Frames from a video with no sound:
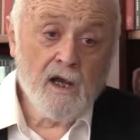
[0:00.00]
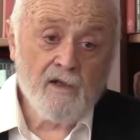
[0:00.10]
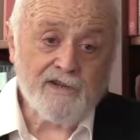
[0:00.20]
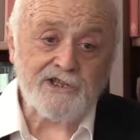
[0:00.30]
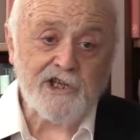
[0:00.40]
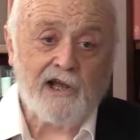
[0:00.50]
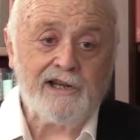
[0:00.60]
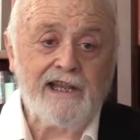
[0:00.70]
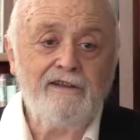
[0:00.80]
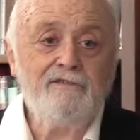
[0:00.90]
This
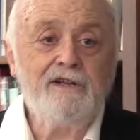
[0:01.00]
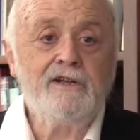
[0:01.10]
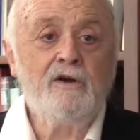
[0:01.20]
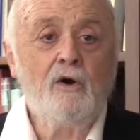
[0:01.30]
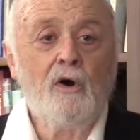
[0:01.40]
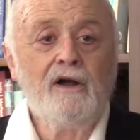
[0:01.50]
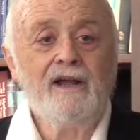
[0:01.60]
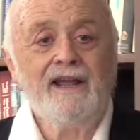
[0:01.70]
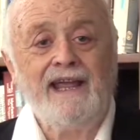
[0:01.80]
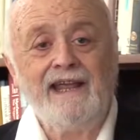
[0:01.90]
uneven
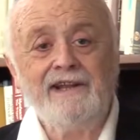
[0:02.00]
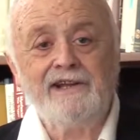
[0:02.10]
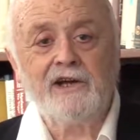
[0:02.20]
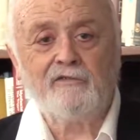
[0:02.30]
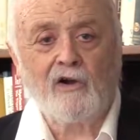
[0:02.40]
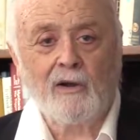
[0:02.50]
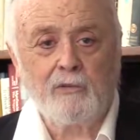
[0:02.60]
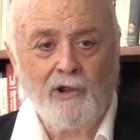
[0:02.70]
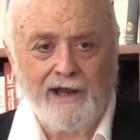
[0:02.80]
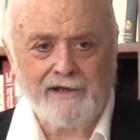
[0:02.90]
heating of our
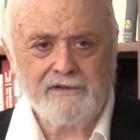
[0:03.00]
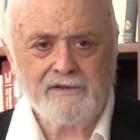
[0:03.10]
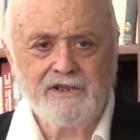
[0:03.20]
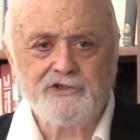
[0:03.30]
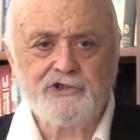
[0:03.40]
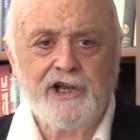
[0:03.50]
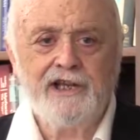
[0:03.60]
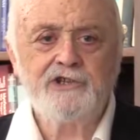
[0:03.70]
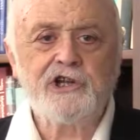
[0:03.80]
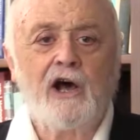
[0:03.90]
planet has
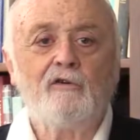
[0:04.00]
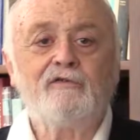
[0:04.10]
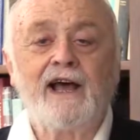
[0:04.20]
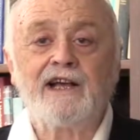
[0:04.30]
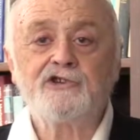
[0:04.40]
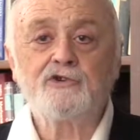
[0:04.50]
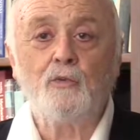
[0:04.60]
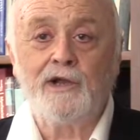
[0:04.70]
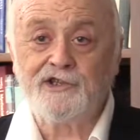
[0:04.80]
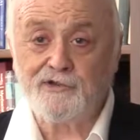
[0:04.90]
changed how fast
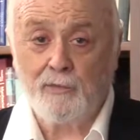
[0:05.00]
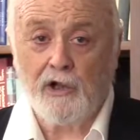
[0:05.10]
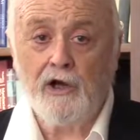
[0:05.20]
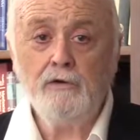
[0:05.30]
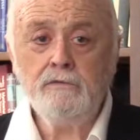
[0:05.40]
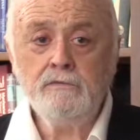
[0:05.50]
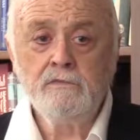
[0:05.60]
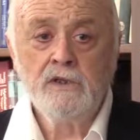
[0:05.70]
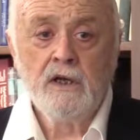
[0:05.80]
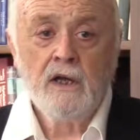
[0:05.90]
winds blow
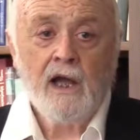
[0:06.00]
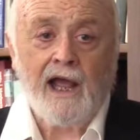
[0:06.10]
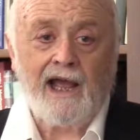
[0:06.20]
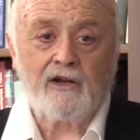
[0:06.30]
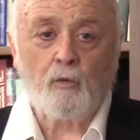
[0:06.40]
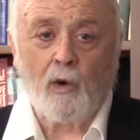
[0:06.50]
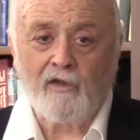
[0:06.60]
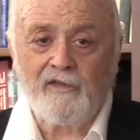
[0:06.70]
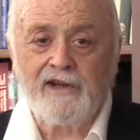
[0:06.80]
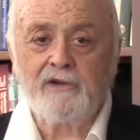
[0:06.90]
and
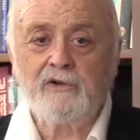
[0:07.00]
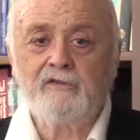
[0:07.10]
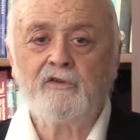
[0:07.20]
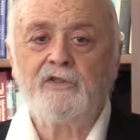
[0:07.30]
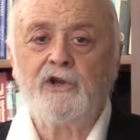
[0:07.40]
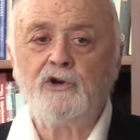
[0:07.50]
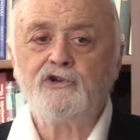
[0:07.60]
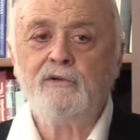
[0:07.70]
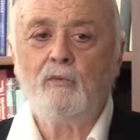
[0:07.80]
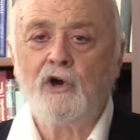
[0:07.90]
where they deliver the
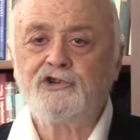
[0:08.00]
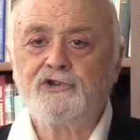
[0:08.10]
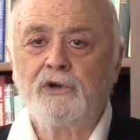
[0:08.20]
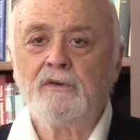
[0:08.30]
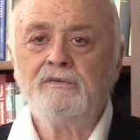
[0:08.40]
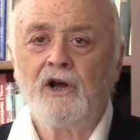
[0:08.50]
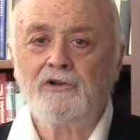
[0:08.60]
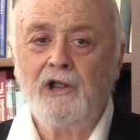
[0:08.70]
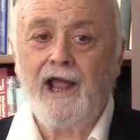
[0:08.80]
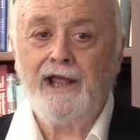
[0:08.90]
ocean moisture
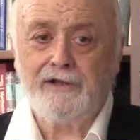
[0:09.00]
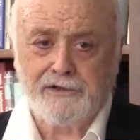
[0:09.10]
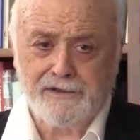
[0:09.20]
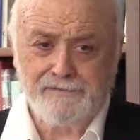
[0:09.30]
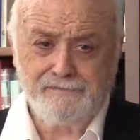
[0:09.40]
on land.